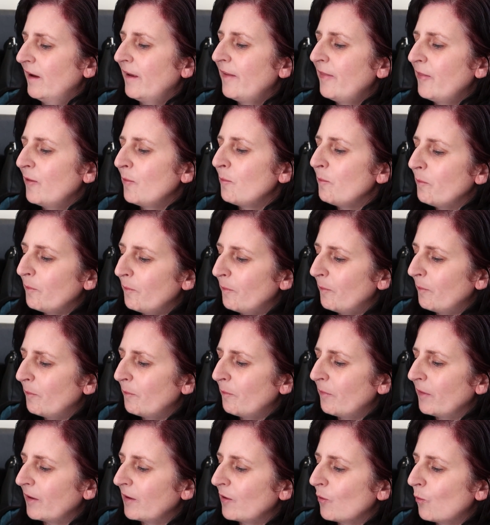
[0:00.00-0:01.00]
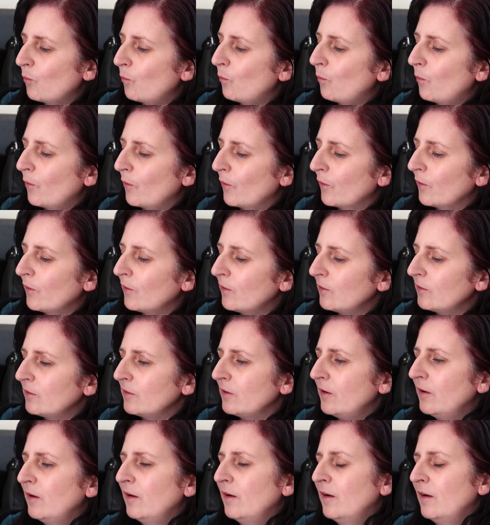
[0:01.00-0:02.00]
in the bigger
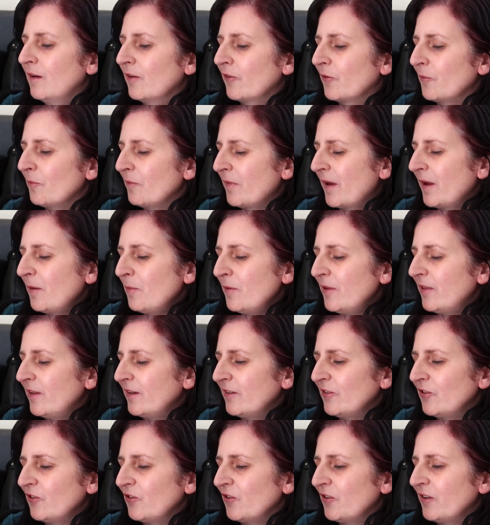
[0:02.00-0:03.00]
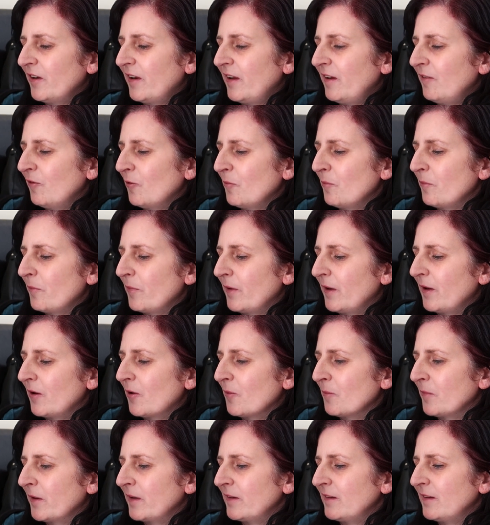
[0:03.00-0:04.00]
world. So maybe this shouldn't even be
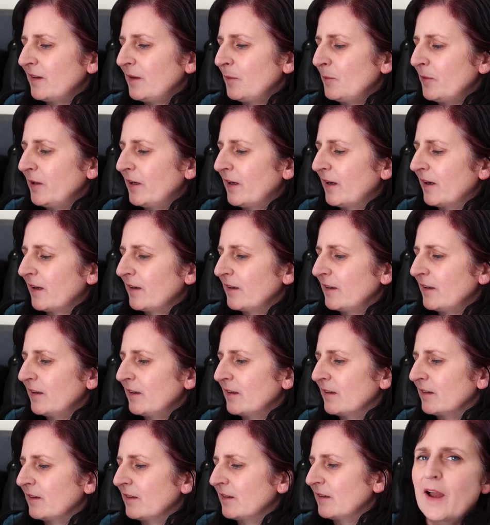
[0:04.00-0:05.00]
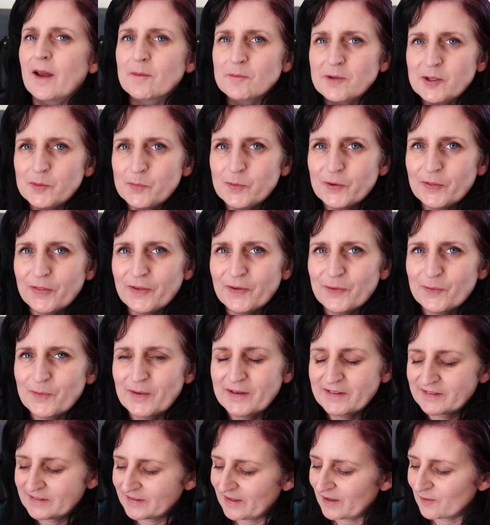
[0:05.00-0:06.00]
on my TBR yet. I'm going to put this
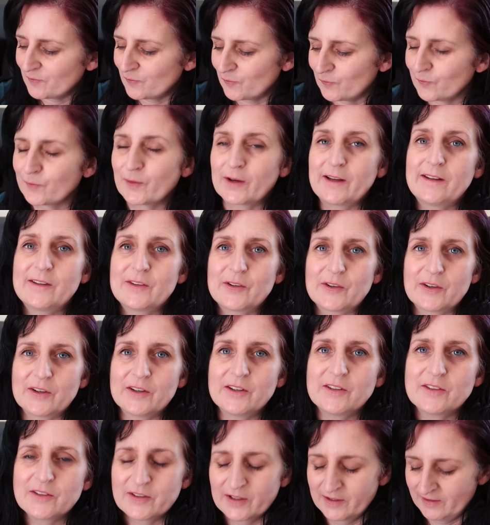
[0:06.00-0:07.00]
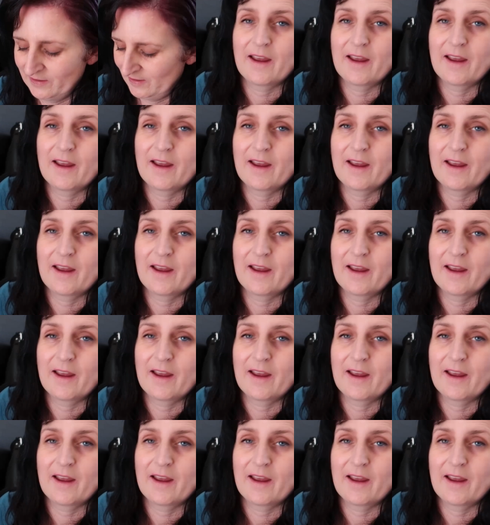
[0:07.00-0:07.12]
one aside for research